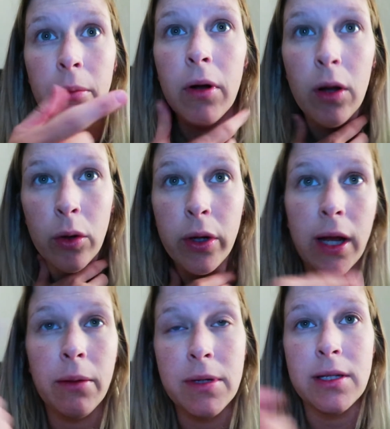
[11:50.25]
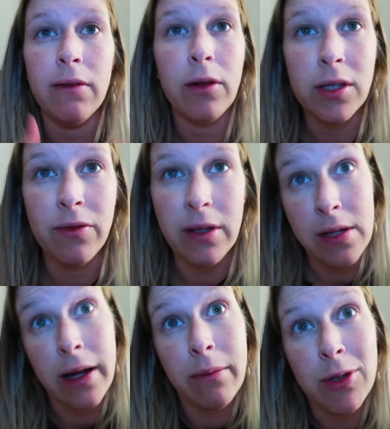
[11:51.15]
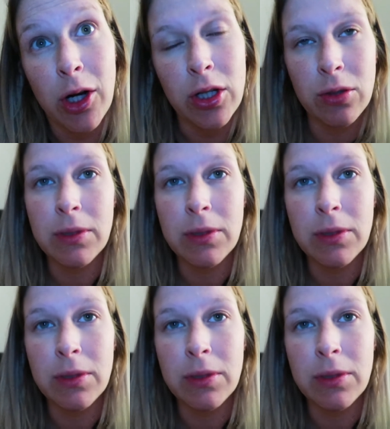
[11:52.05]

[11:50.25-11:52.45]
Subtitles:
I'm looking at myself because it feels like I'm talking to